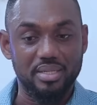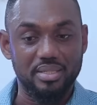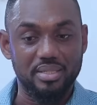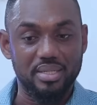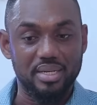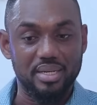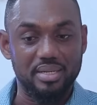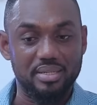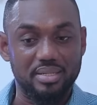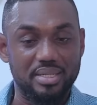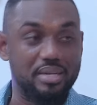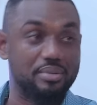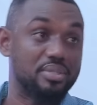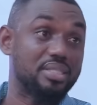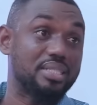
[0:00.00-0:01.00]
and
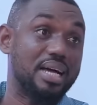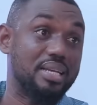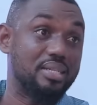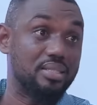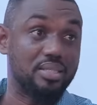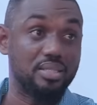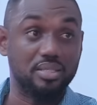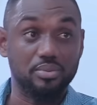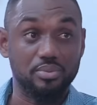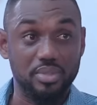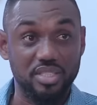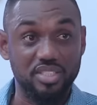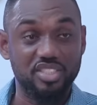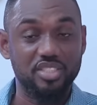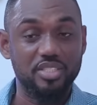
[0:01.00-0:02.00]
that was Alice's
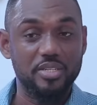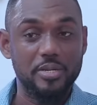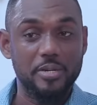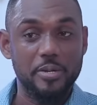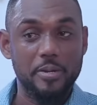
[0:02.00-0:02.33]
wish.